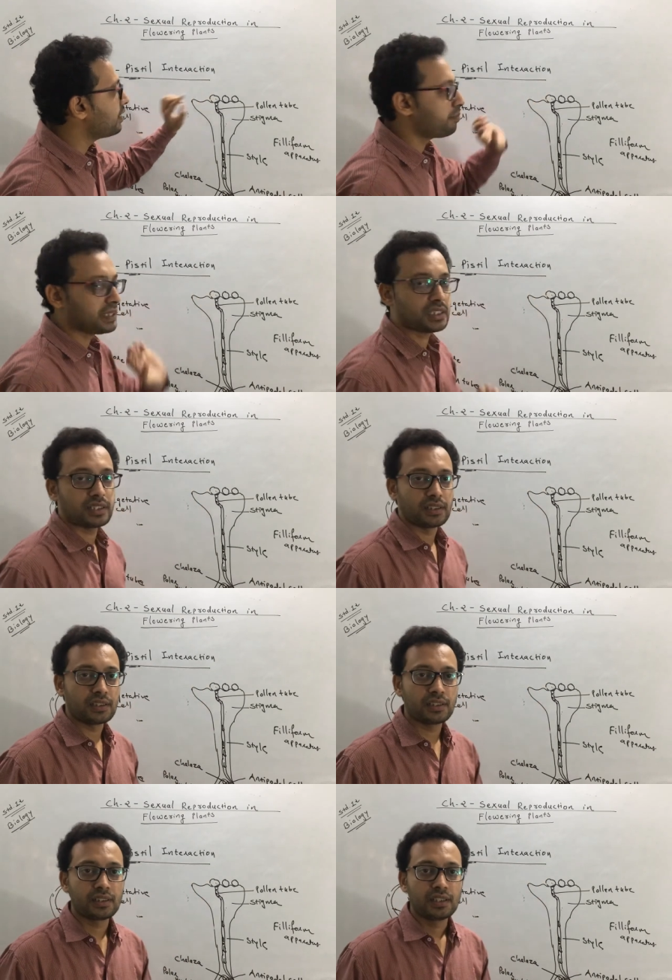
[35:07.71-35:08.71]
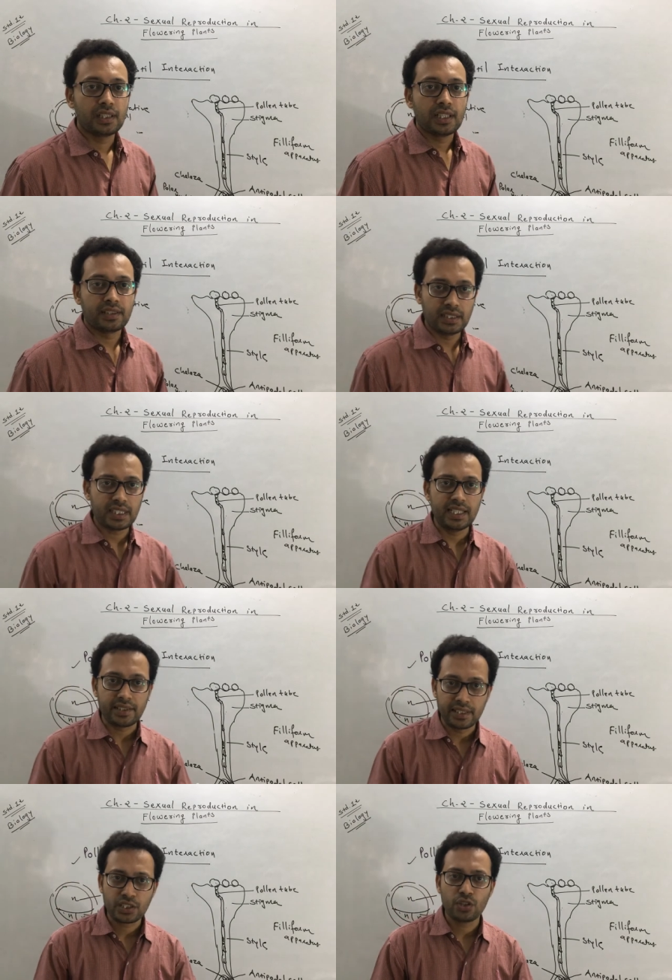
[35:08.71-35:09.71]
and the pistil. This
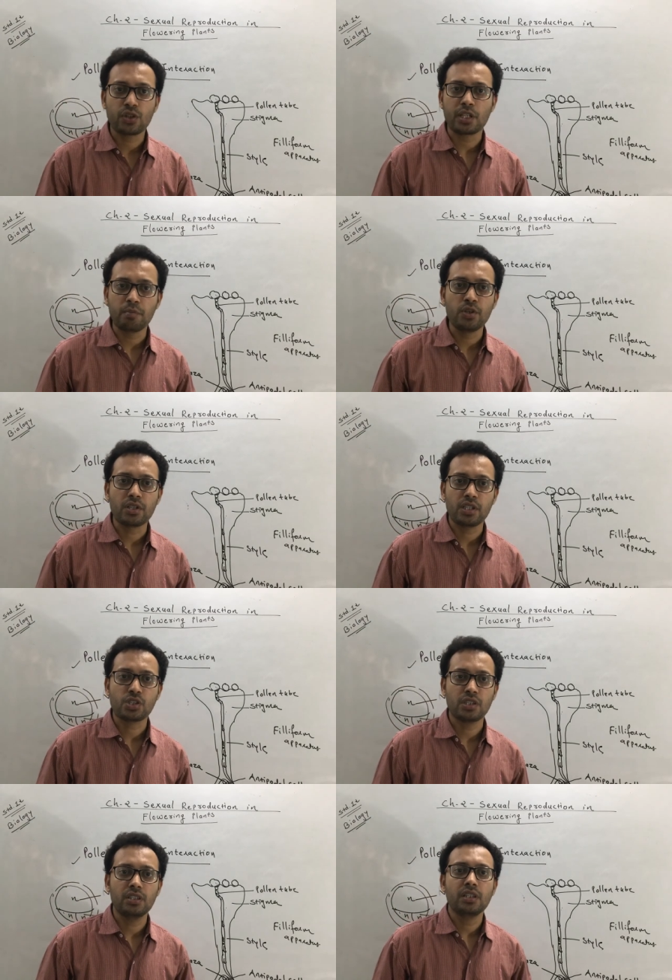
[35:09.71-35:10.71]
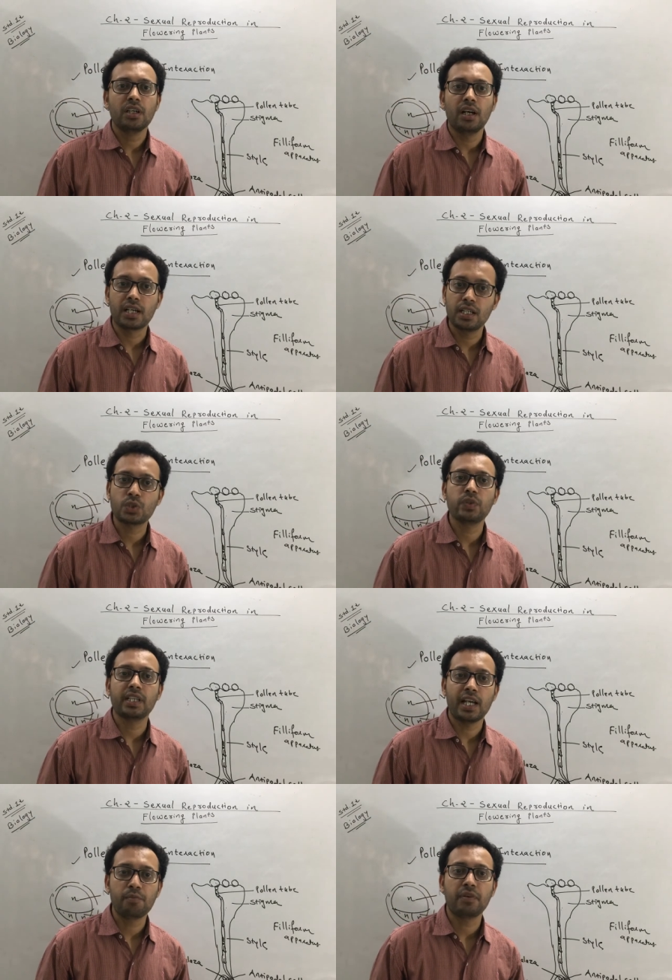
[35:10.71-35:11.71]
interaction or communication occurs with the
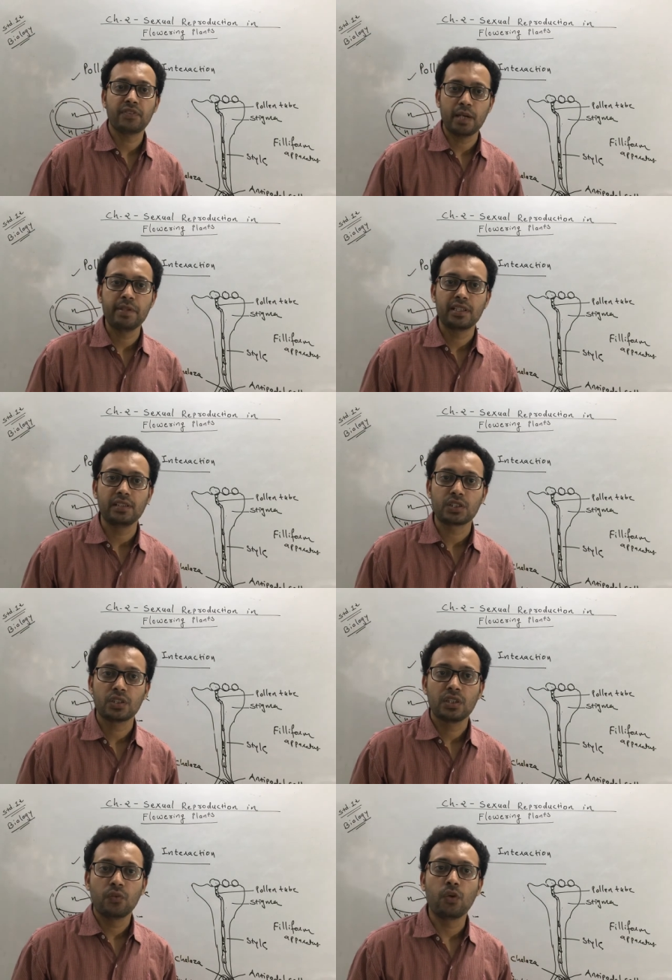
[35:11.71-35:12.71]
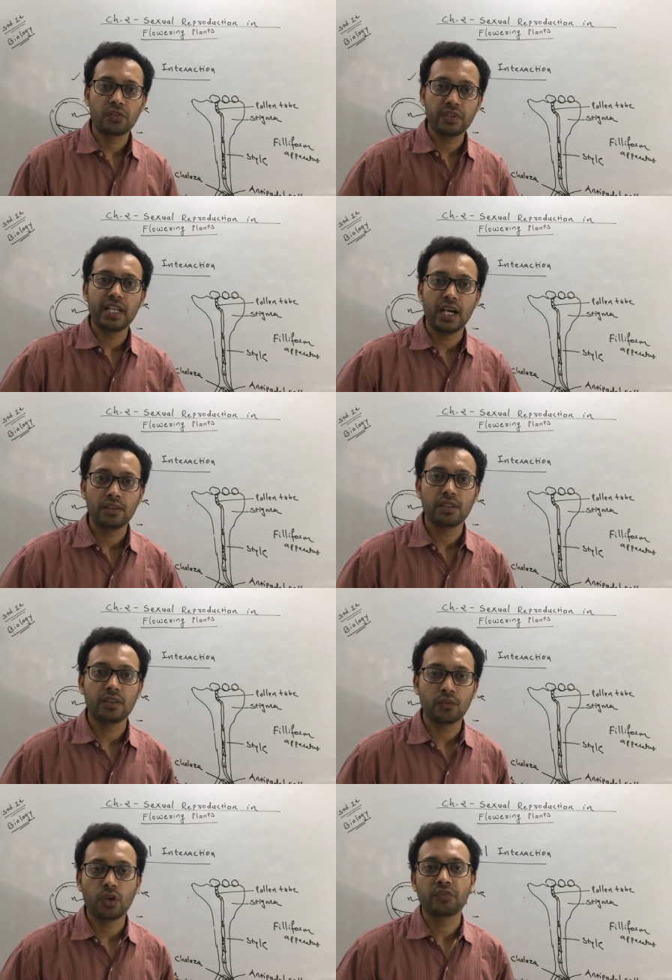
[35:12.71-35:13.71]
help of chemicals. What we
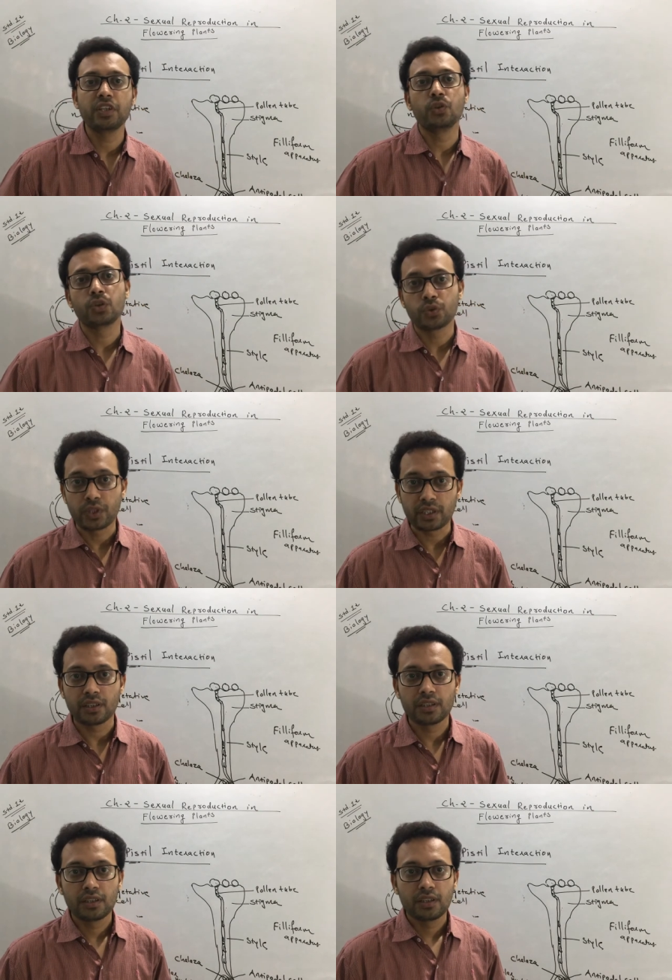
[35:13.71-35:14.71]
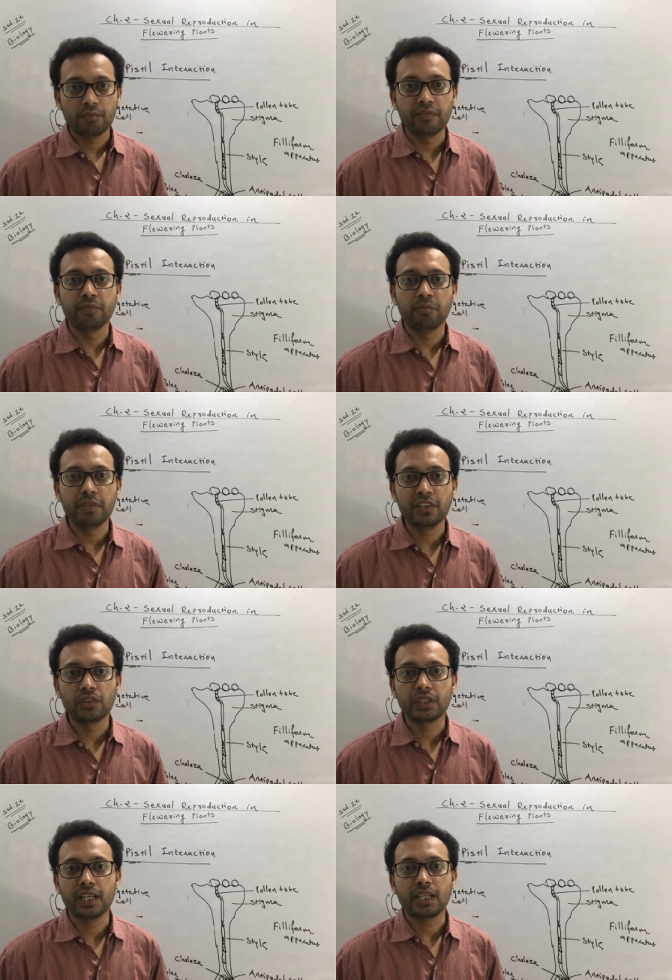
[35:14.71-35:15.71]
know today, we
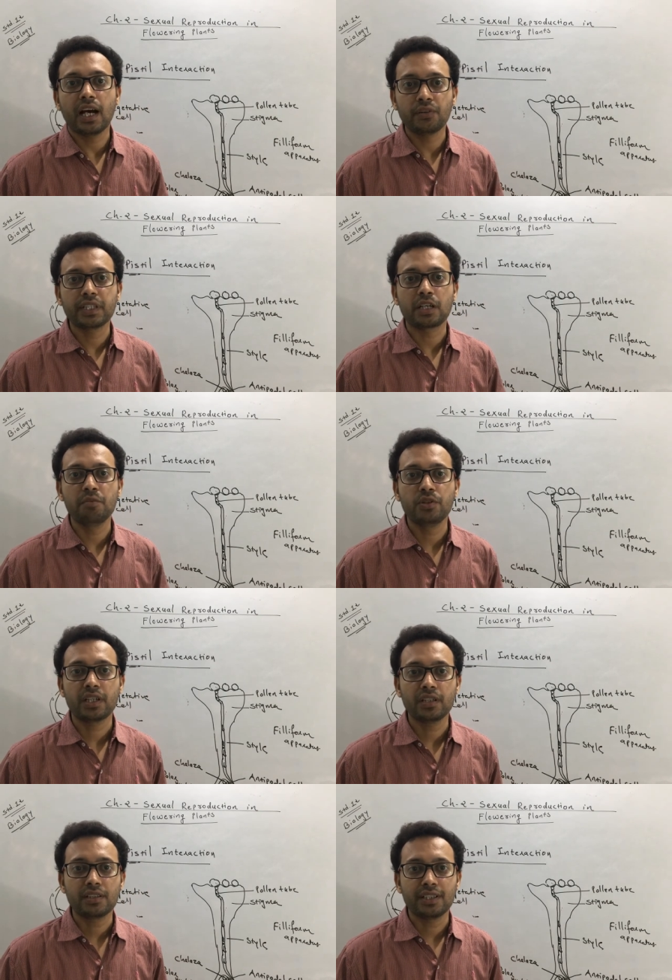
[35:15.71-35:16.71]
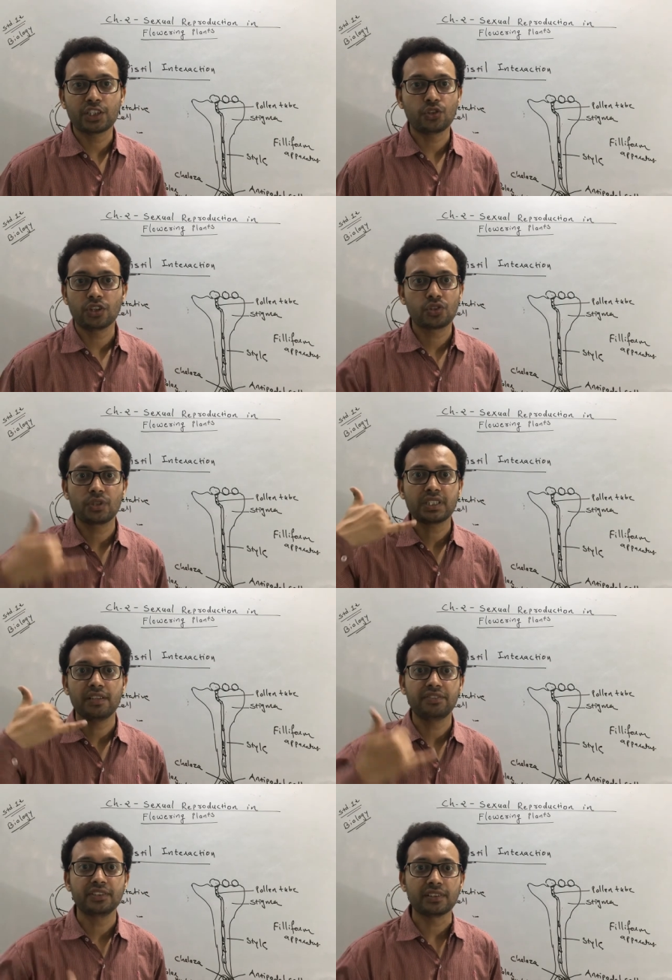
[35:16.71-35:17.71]
know that how they communicate. It's not through a
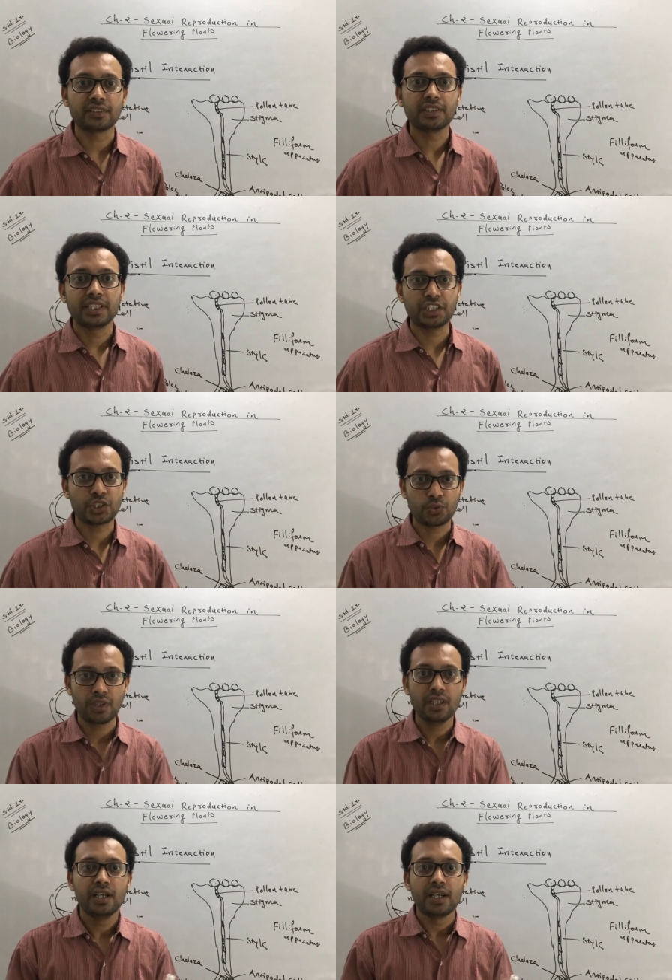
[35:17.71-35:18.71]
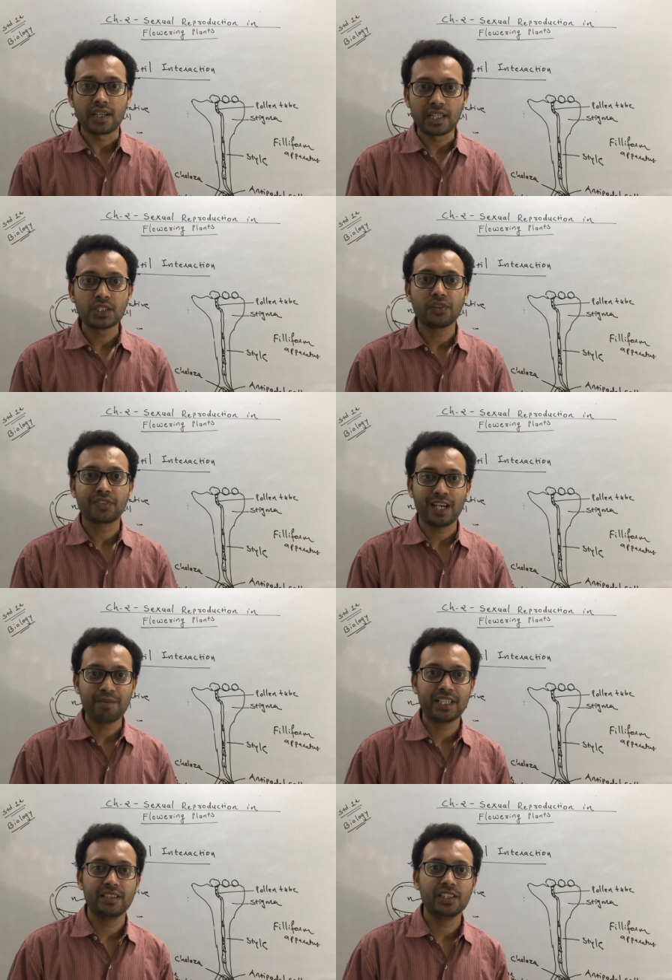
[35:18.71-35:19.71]
cell phone. It's through a release of
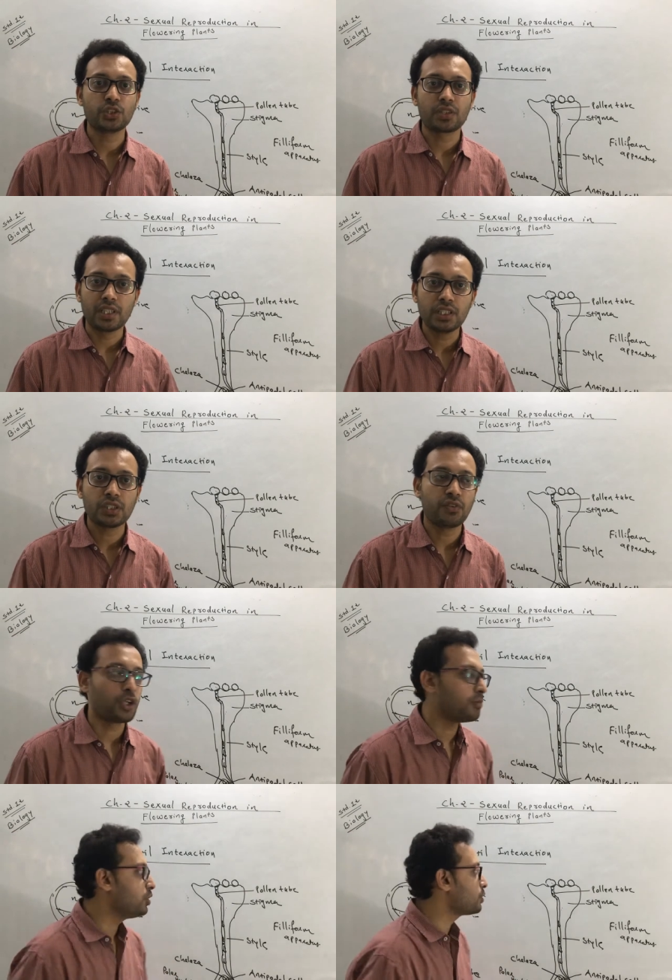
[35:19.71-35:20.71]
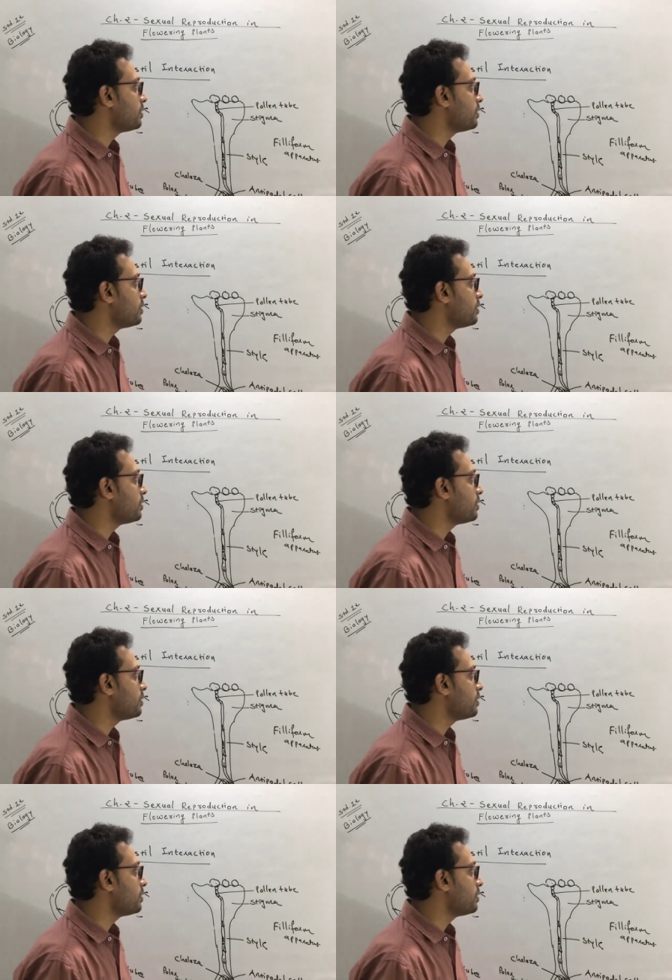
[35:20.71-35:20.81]
chemicals or release of hormones